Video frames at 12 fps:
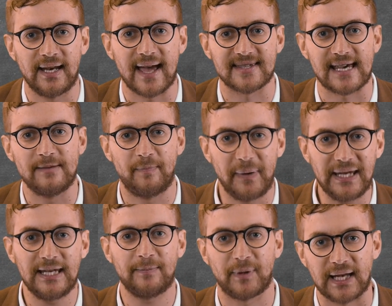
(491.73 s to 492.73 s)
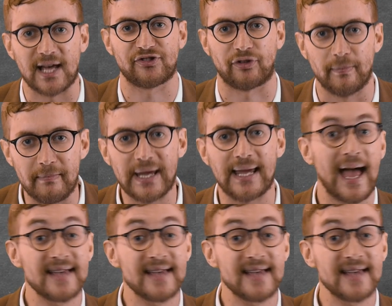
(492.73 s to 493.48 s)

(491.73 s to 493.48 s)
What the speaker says: gets a B+ from me.